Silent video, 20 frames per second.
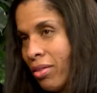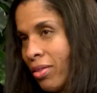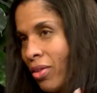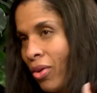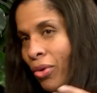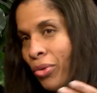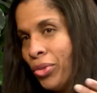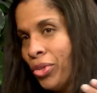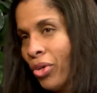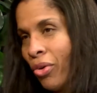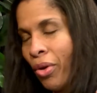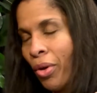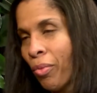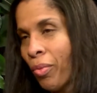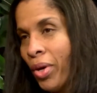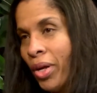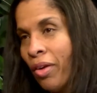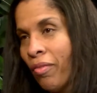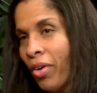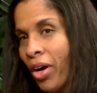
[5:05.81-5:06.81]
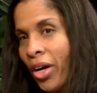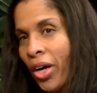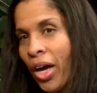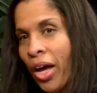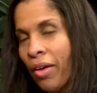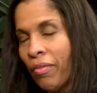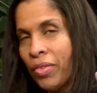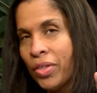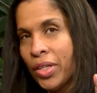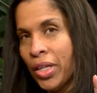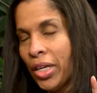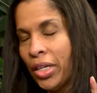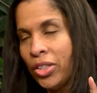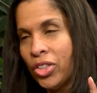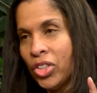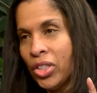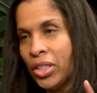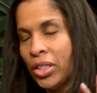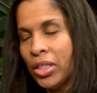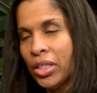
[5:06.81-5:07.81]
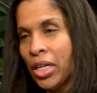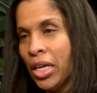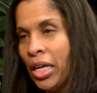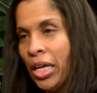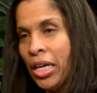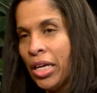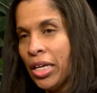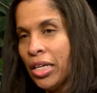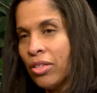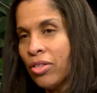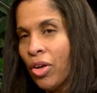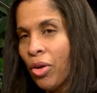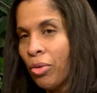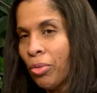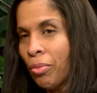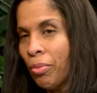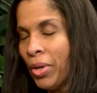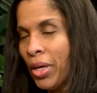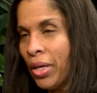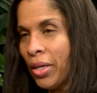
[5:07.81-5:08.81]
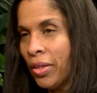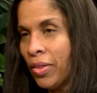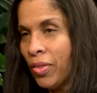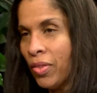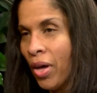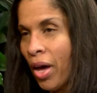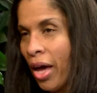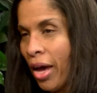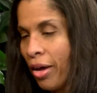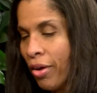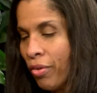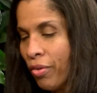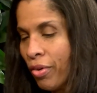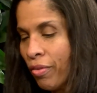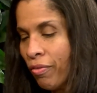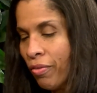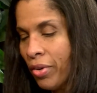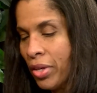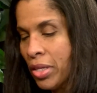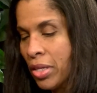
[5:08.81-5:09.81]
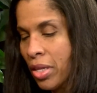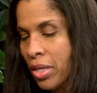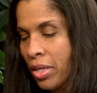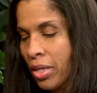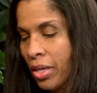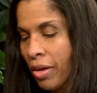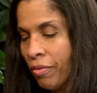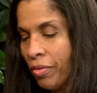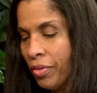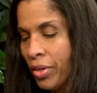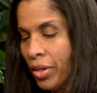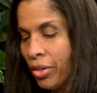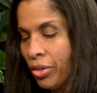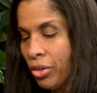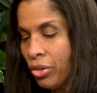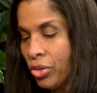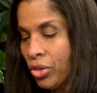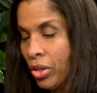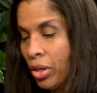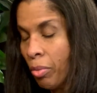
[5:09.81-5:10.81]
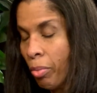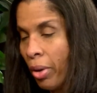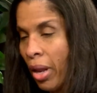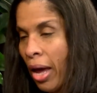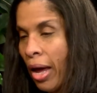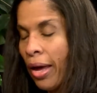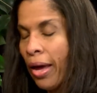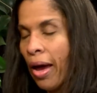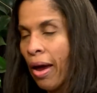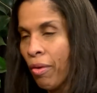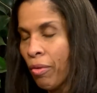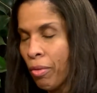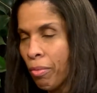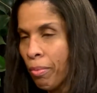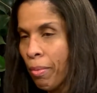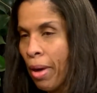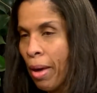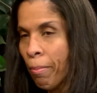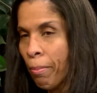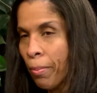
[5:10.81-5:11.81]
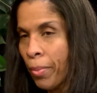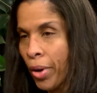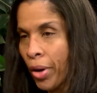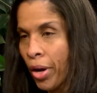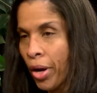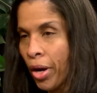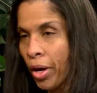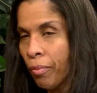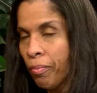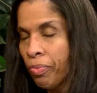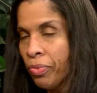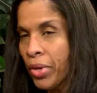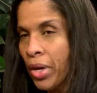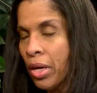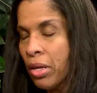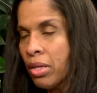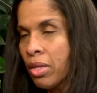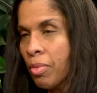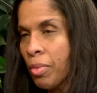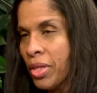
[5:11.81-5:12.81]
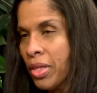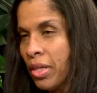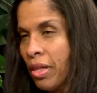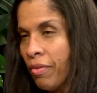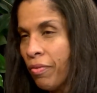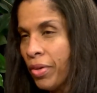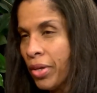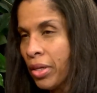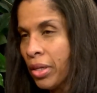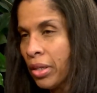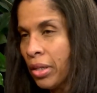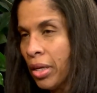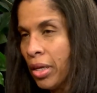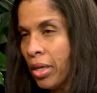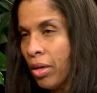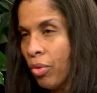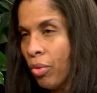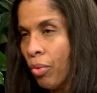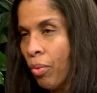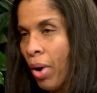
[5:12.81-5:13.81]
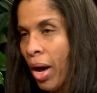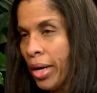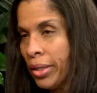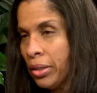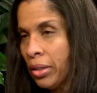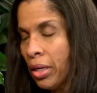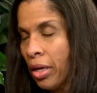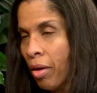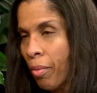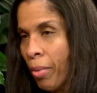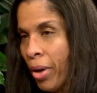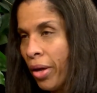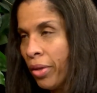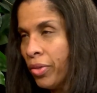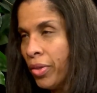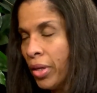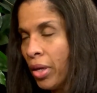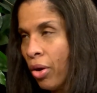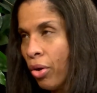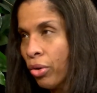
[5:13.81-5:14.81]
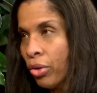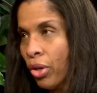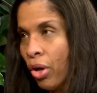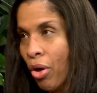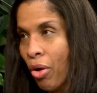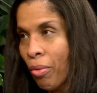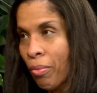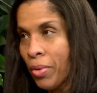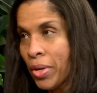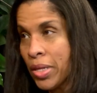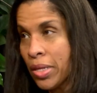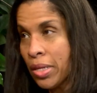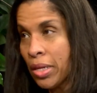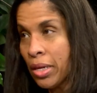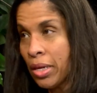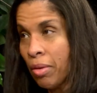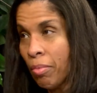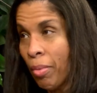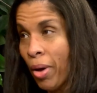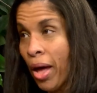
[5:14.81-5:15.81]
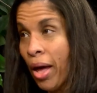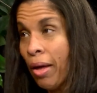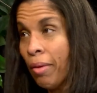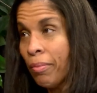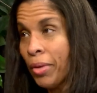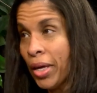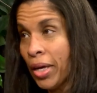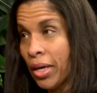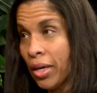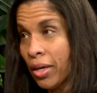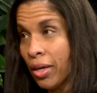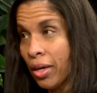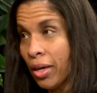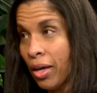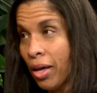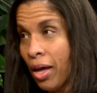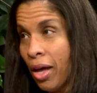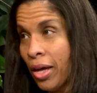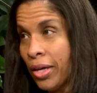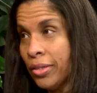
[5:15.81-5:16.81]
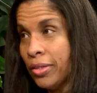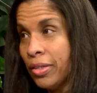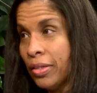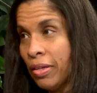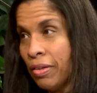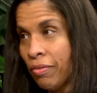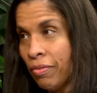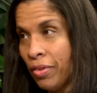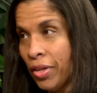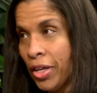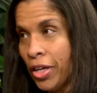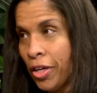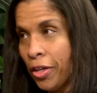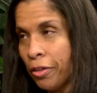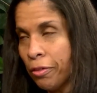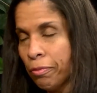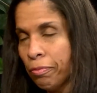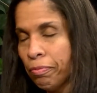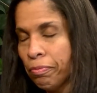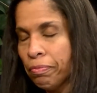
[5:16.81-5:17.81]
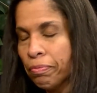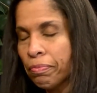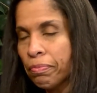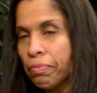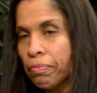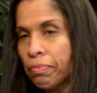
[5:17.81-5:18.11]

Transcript: So during one of our conversations, he told me the hiring freeze is lifted, you should apply. I remember specifically watching about the Oklahoma City bombing on TV.